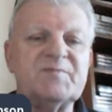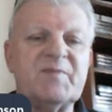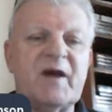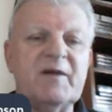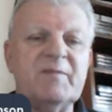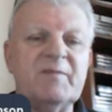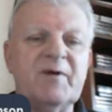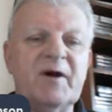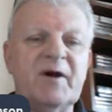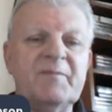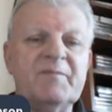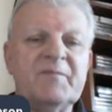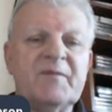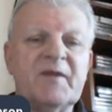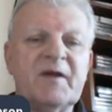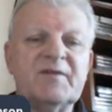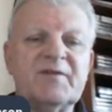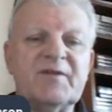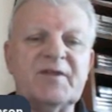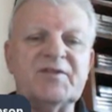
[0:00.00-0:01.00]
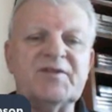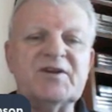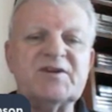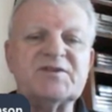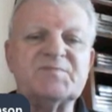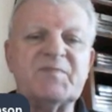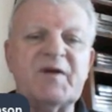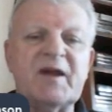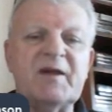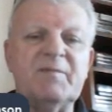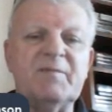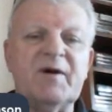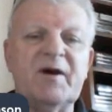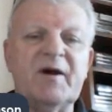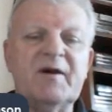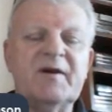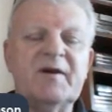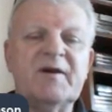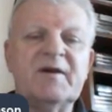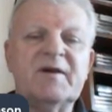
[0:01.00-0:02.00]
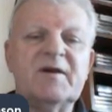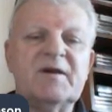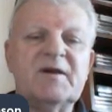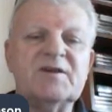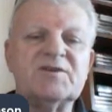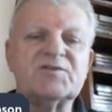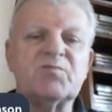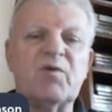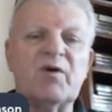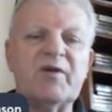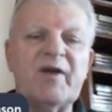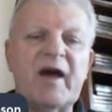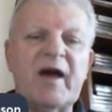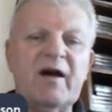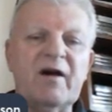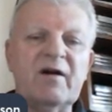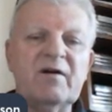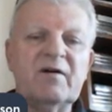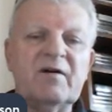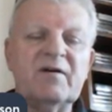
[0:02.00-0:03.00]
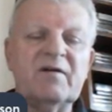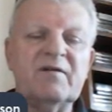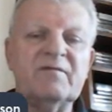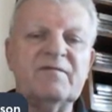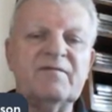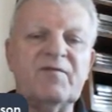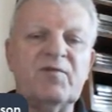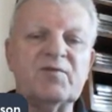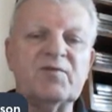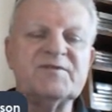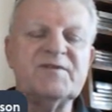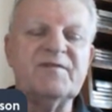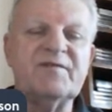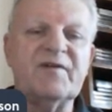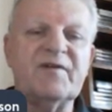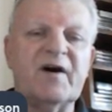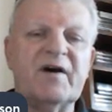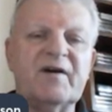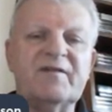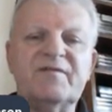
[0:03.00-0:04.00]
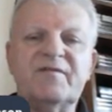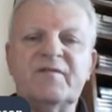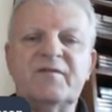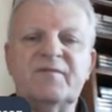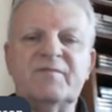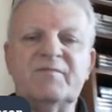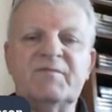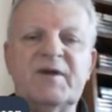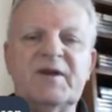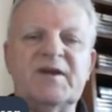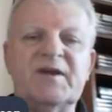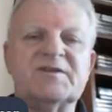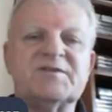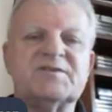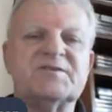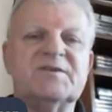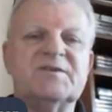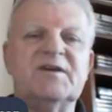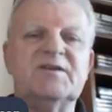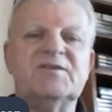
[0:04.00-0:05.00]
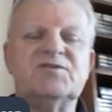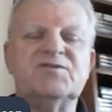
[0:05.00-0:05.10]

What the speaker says: paper, that this paper is 1 hour 45 minutes in